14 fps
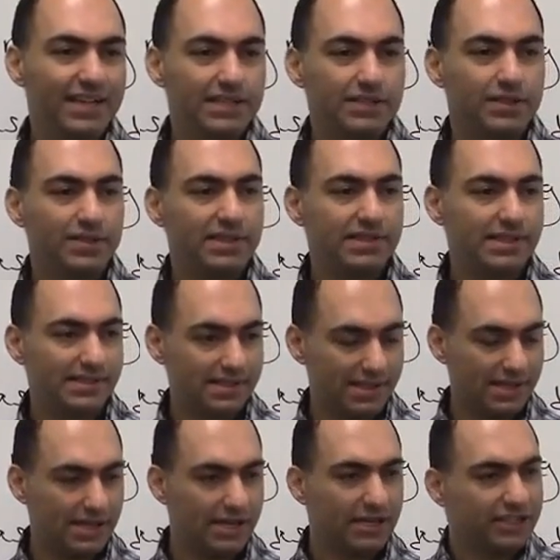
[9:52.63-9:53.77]
So this is
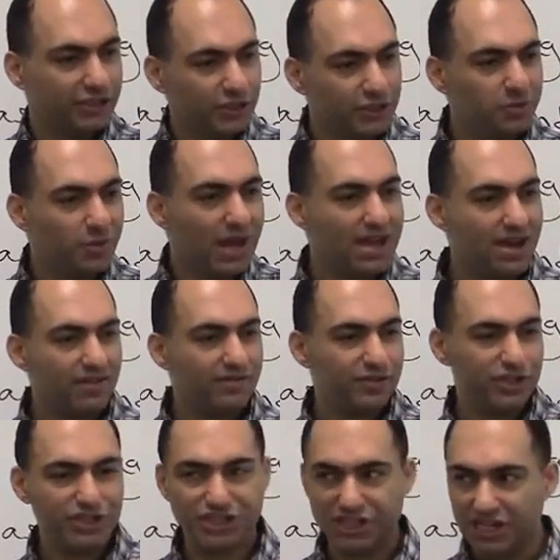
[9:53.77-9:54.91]
a good way of
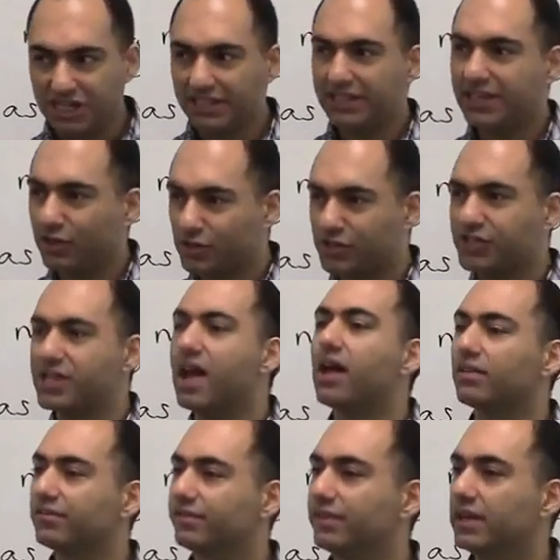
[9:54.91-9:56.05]
shielding
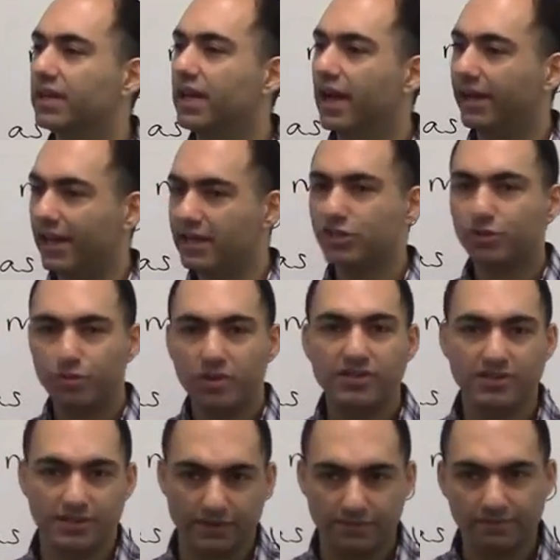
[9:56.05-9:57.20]
yourself against
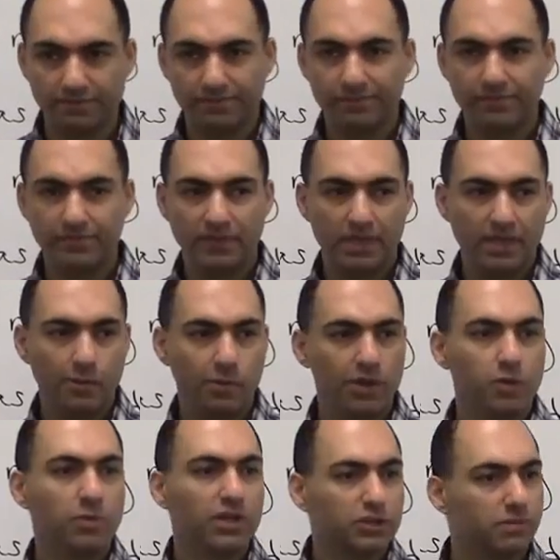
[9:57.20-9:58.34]
criticism when
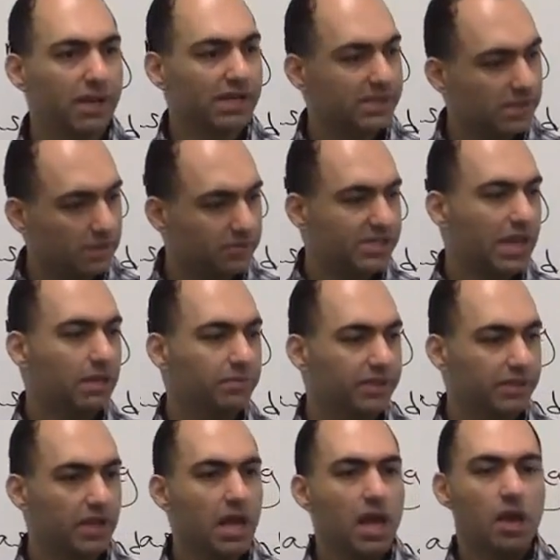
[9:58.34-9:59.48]
you want to make some statement.
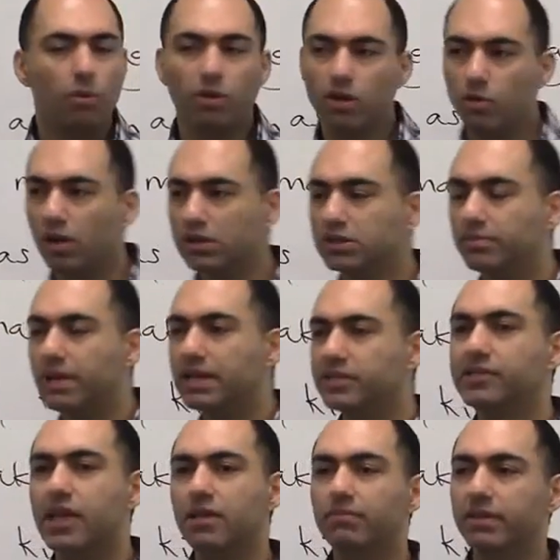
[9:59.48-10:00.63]
When you want to make
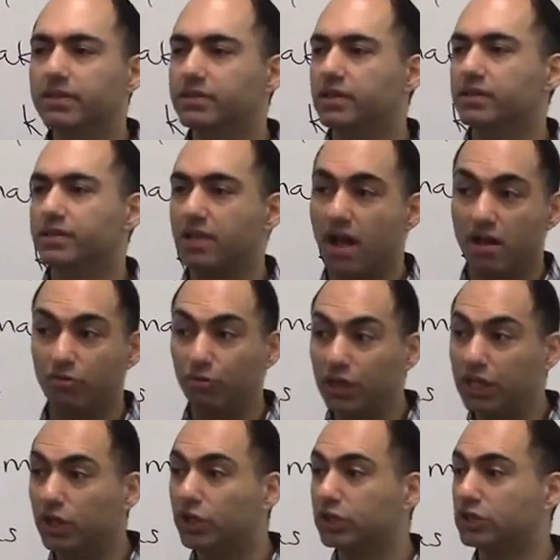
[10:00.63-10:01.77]
statements, it's not
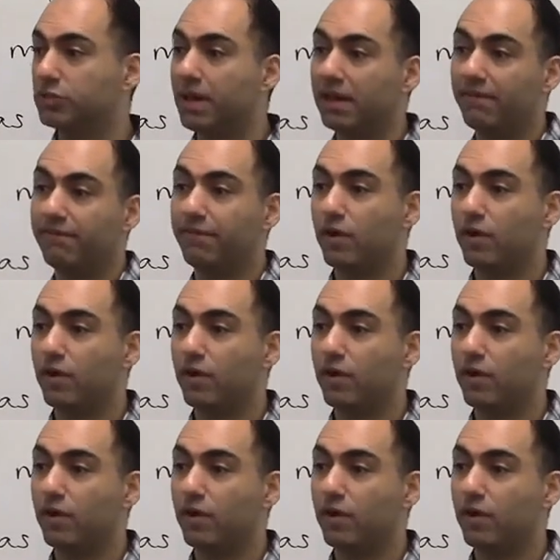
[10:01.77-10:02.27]
really good to make them